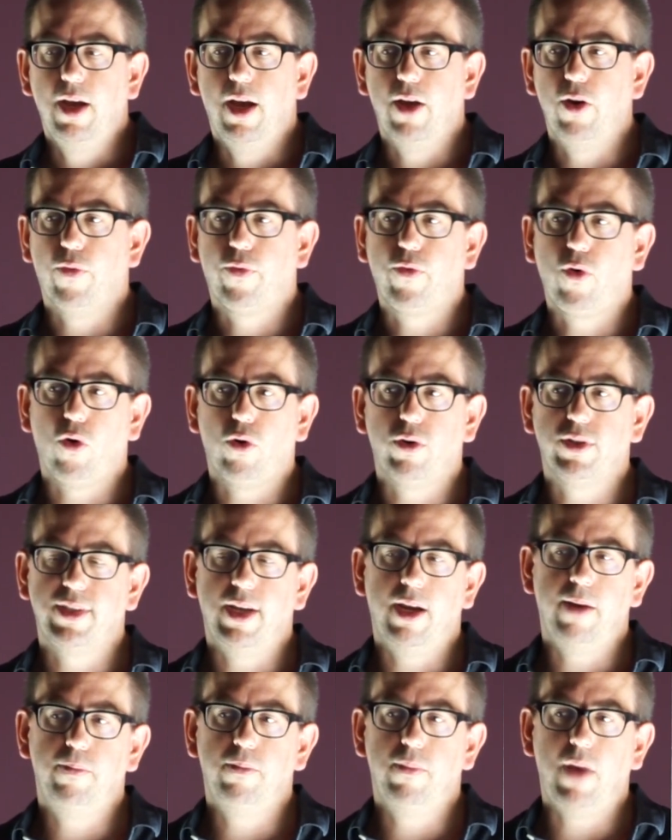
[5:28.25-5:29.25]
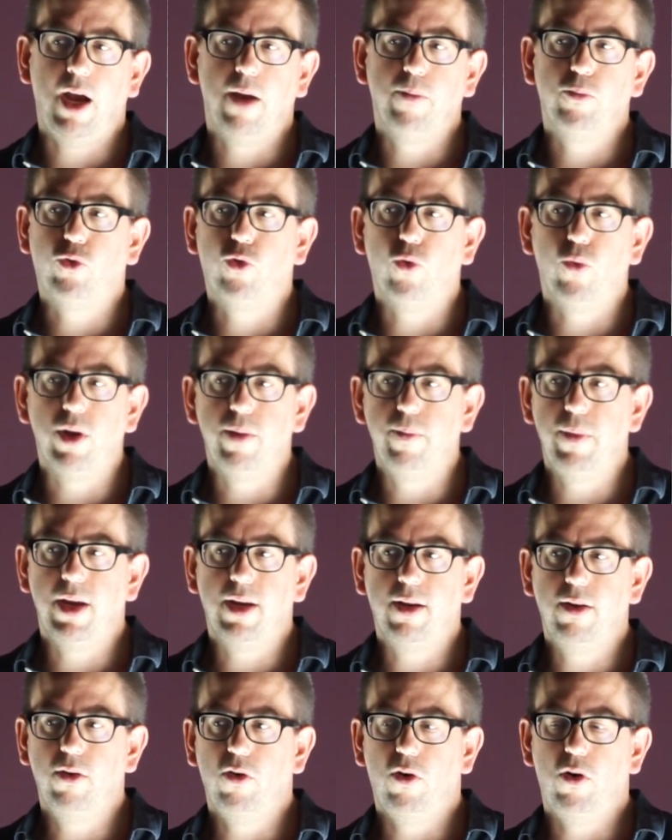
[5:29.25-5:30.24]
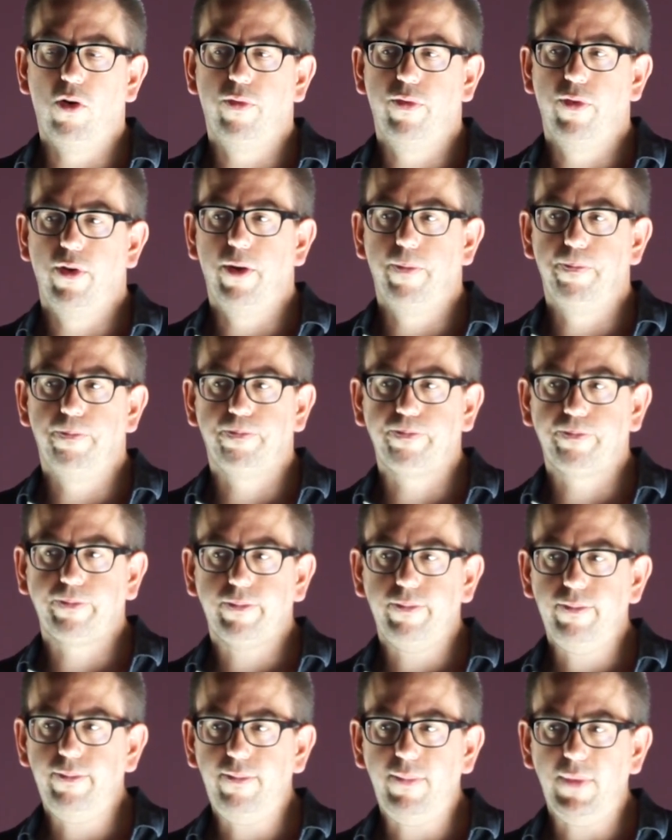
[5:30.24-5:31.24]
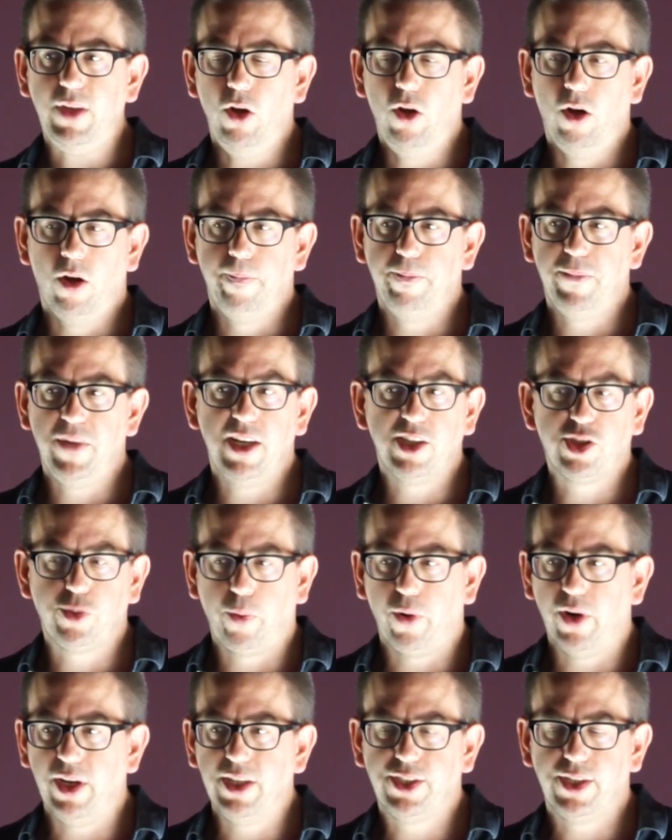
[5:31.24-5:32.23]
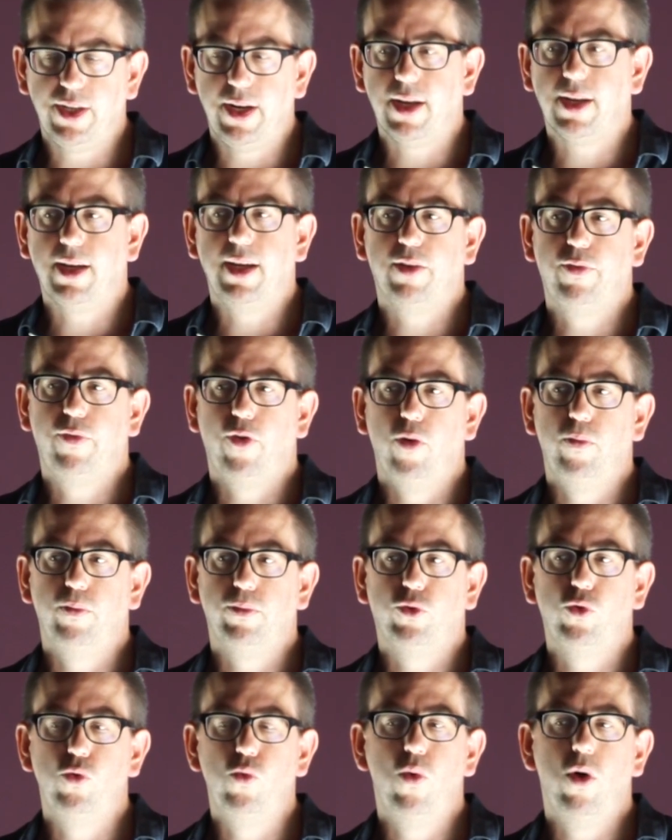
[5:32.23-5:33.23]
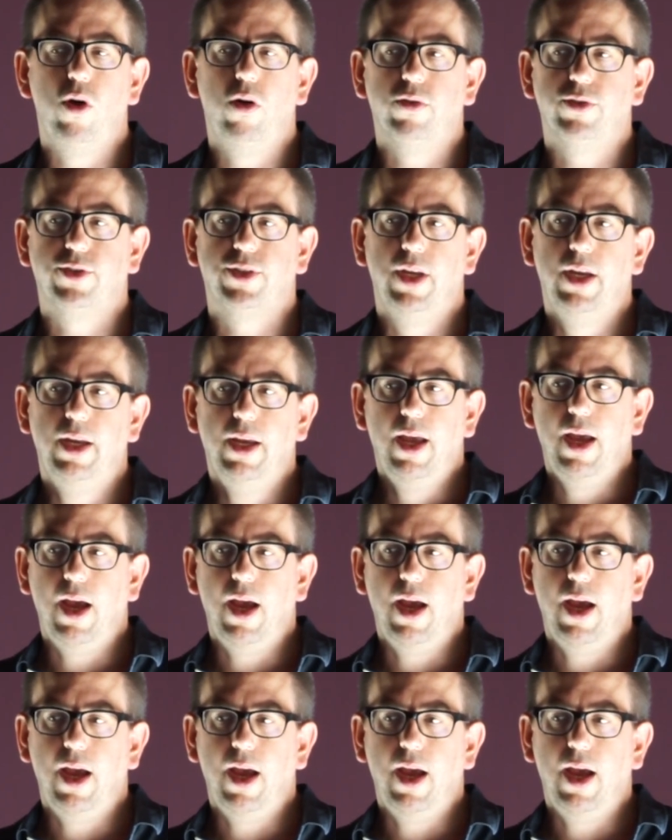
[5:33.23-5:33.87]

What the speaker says: And of course I'm dreaming of the inspiration I get from two worlds,